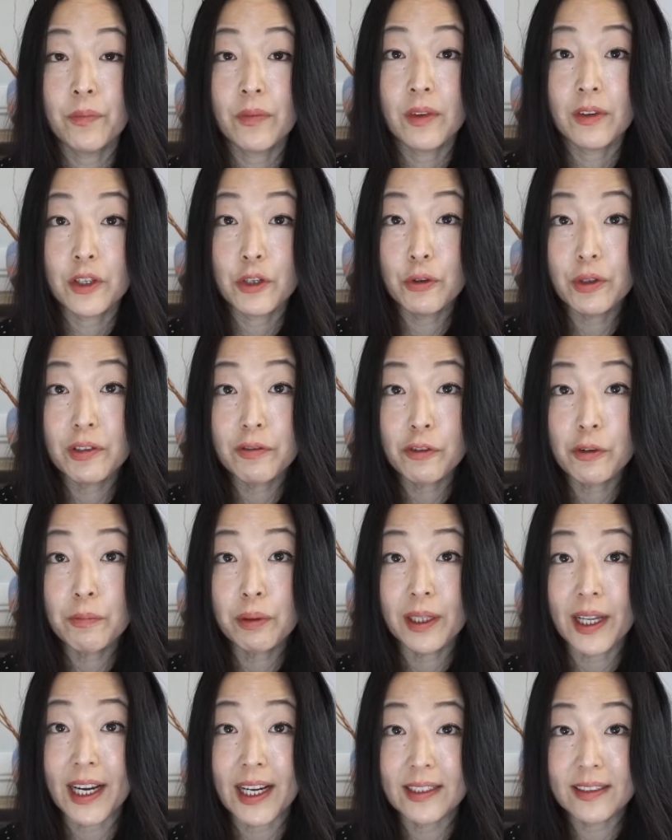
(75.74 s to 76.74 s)
Two different
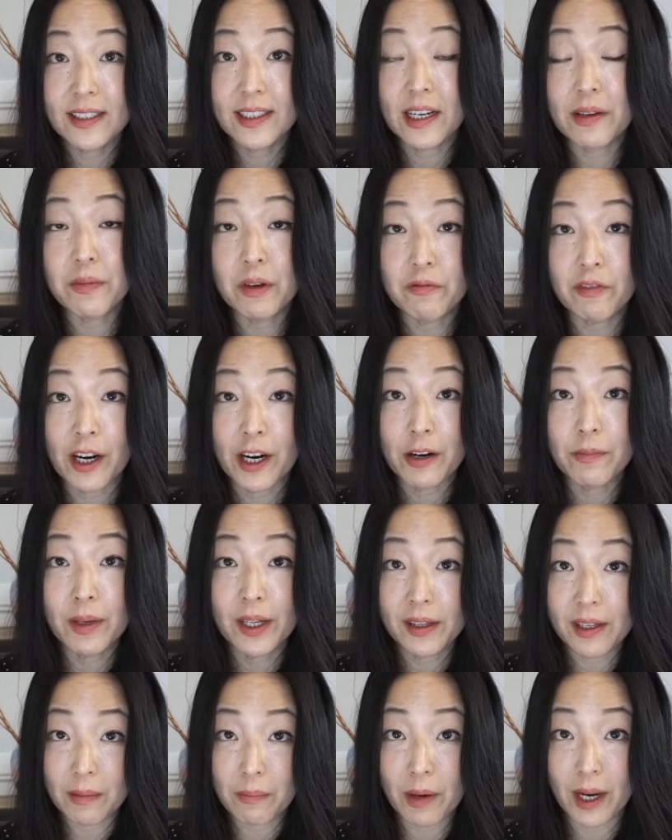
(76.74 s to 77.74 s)
plants, same
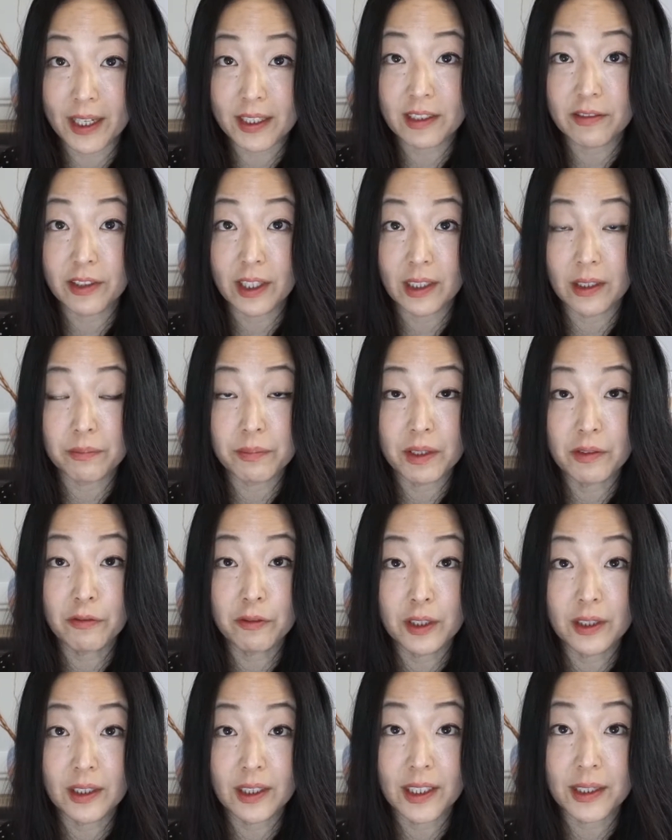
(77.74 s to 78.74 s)
environment, they might develop
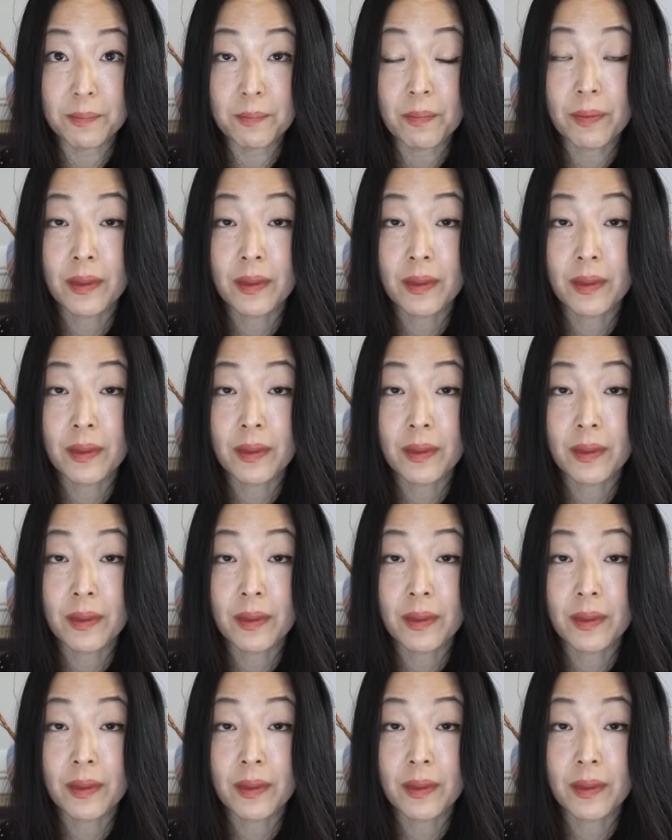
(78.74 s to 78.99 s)
differently.